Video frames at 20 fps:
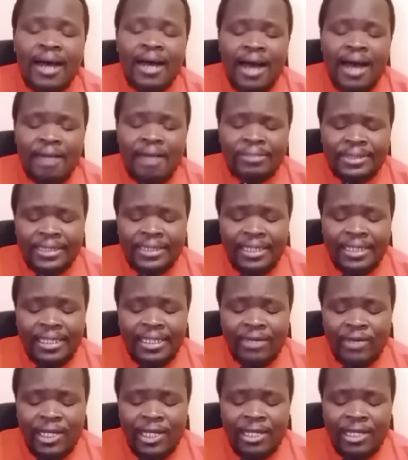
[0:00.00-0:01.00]
I'm seeing
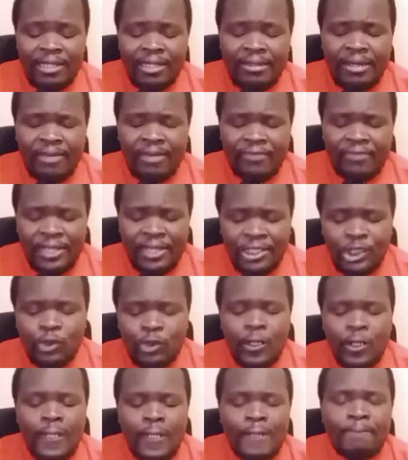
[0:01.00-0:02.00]
he will
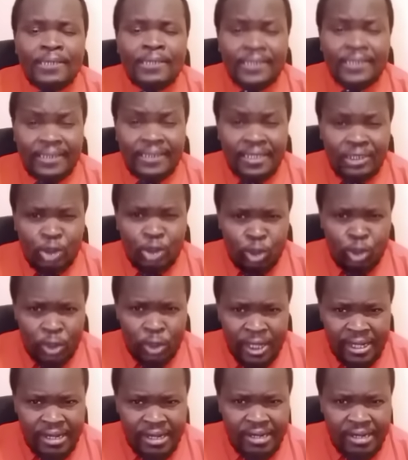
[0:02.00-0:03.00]
eventually be sent to
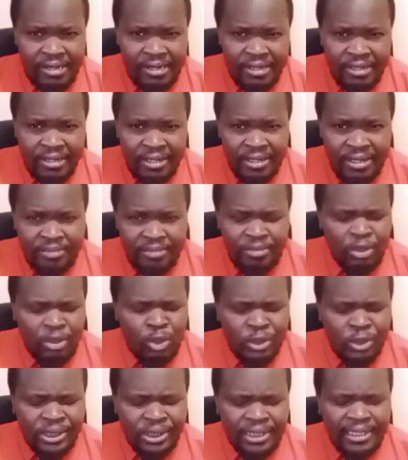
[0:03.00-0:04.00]
Hague
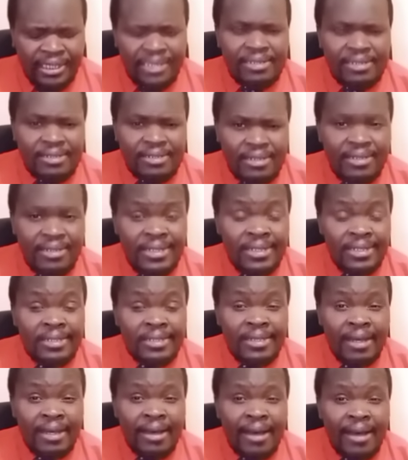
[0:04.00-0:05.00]
because
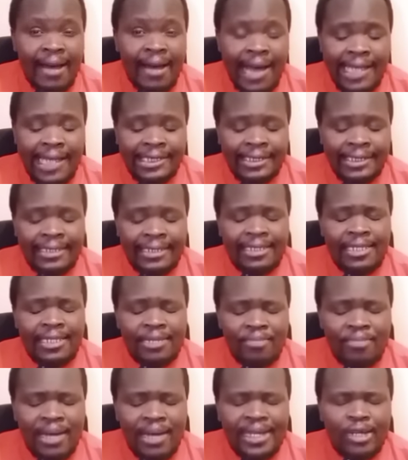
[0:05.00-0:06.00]
Kenyans are still
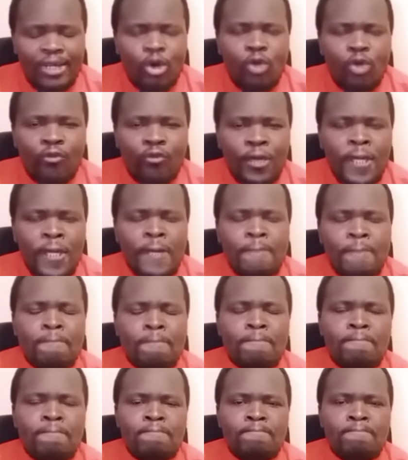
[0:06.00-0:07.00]
demanding of him
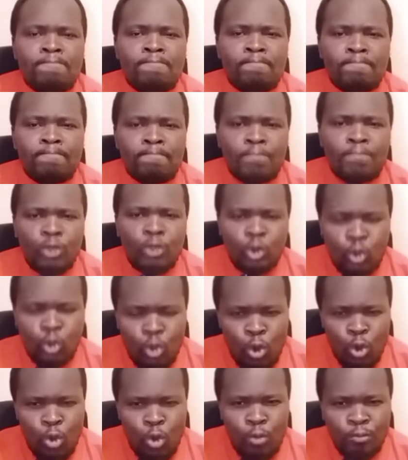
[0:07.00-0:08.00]
to
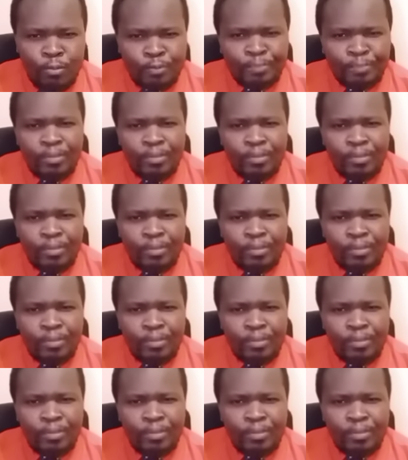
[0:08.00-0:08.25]
go.